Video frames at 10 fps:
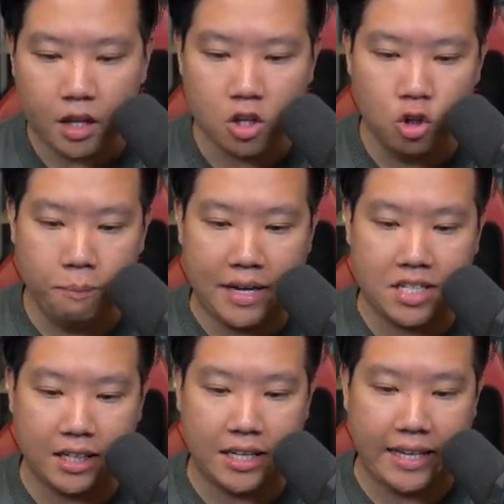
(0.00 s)
You'll
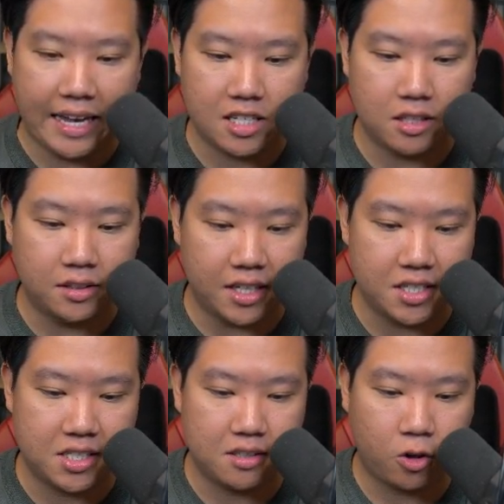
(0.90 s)
basically get
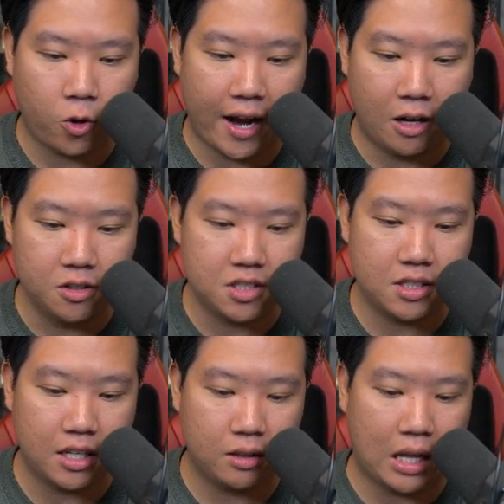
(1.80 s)
this crowns
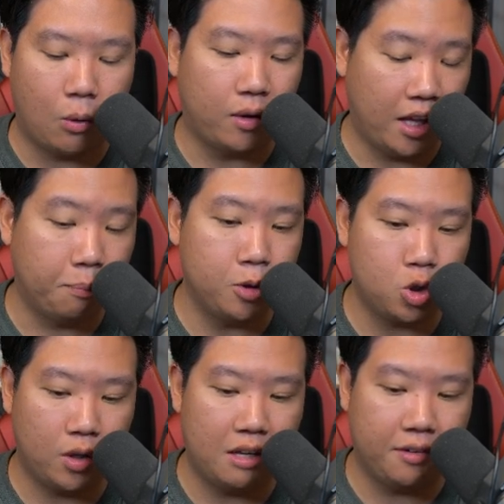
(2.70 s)
that will help you
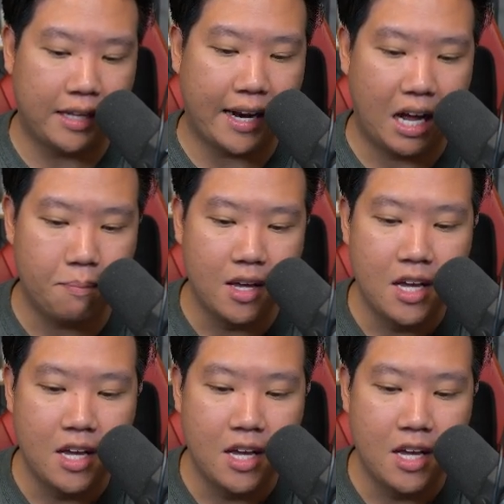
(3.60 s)
to level that up.